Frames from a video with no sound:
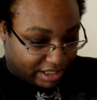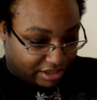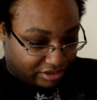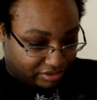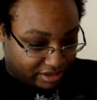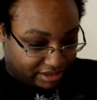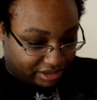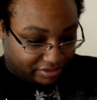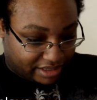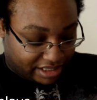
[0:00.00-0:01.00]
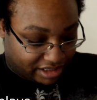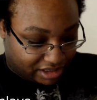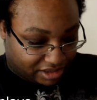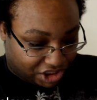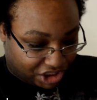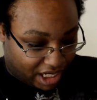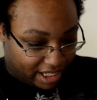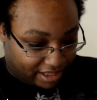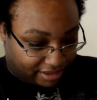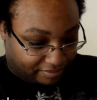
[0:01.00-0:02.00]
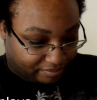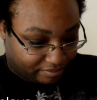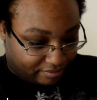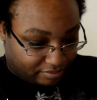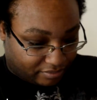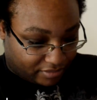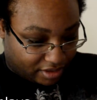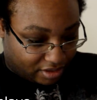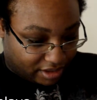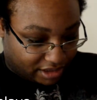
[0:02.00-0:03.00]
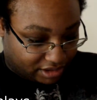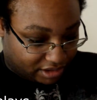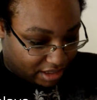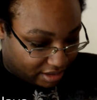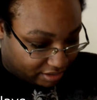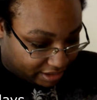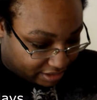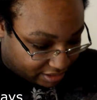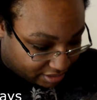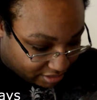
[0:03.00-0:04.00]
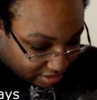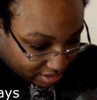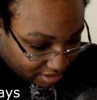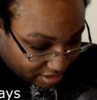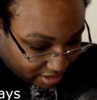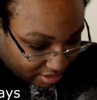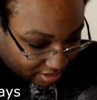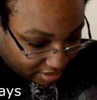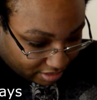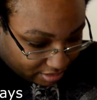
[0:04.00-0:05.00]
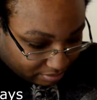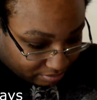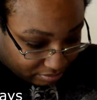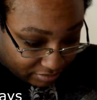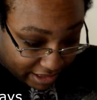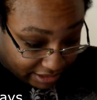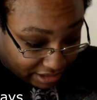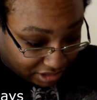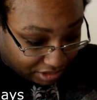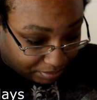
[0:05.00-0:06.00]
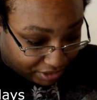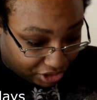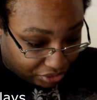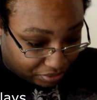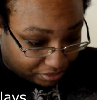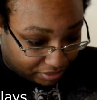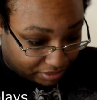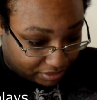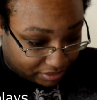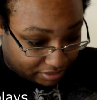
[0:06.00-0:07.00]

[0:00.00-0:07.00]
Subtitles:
under this iridescent shine on his gauntlets. That's actually pretty cool.